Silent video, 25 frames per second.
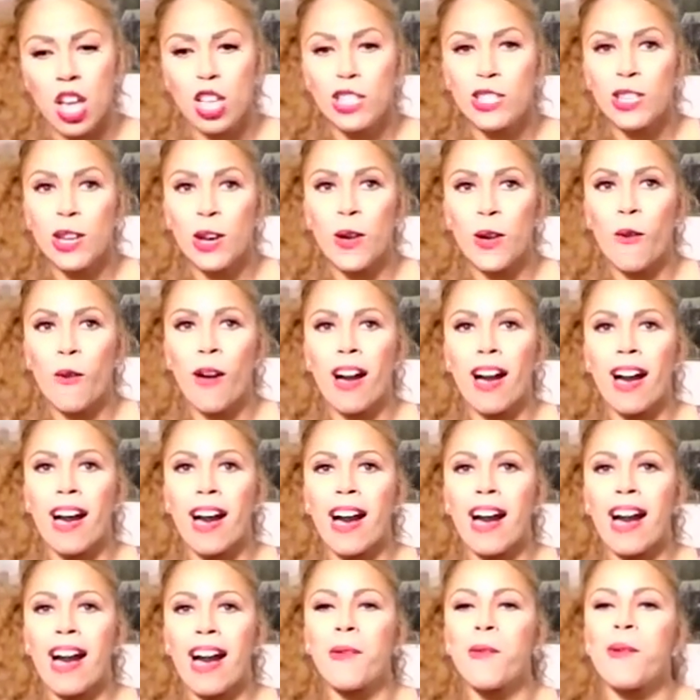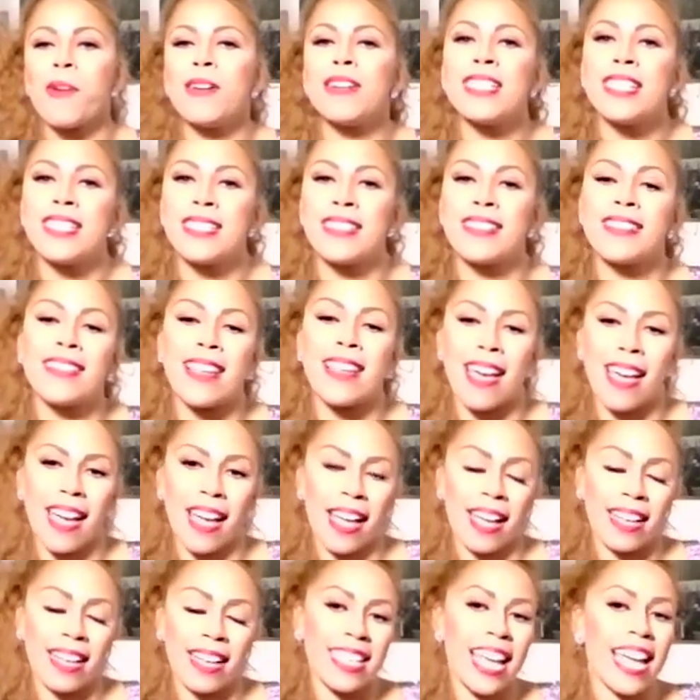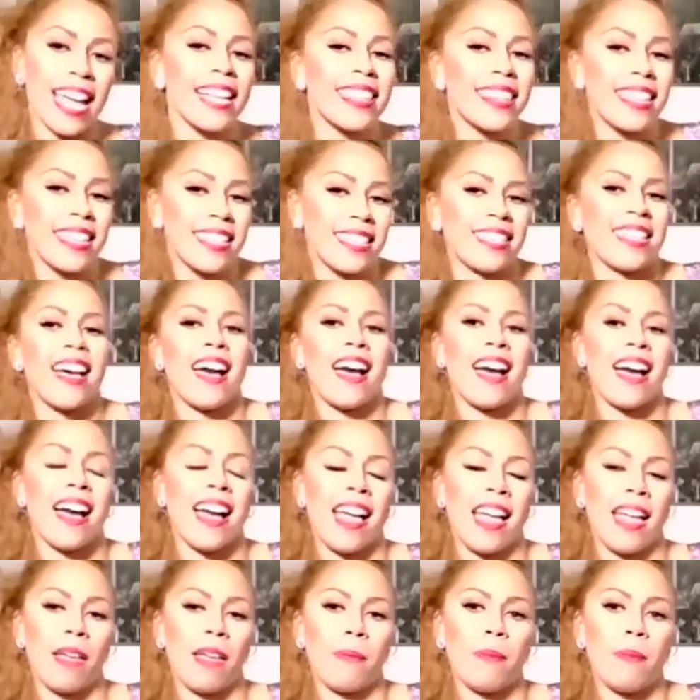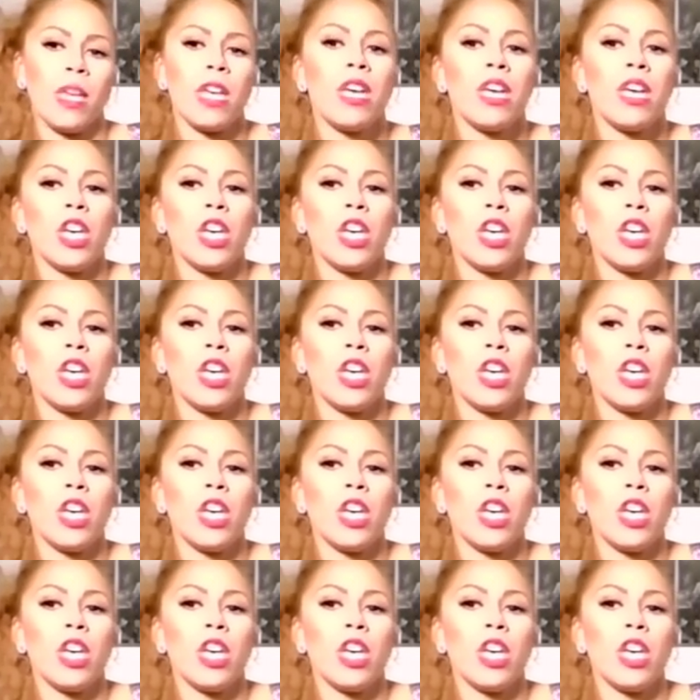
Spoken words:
So I want to say, take the time,